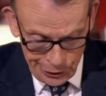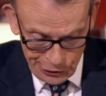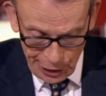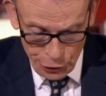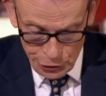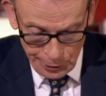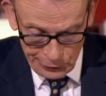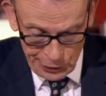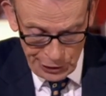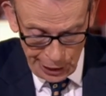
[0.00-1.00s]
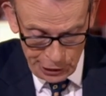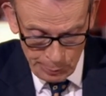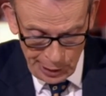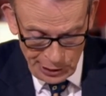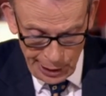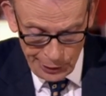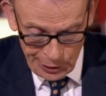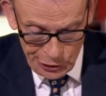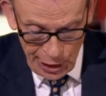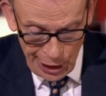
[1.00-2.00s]
Sections of society may take
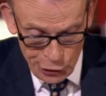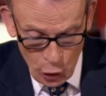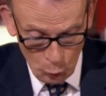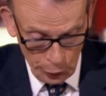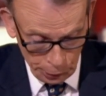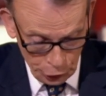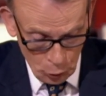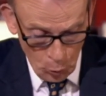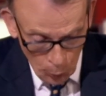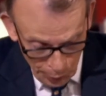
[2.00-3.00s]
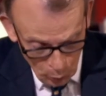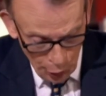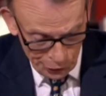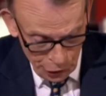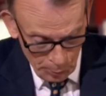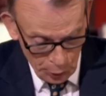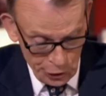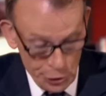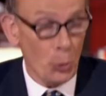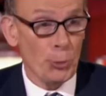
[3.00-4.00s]
this as we'll do what we want because
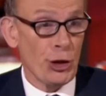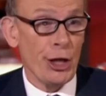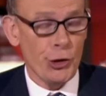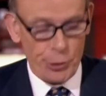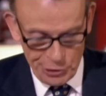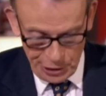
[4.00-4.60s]
it's all changing on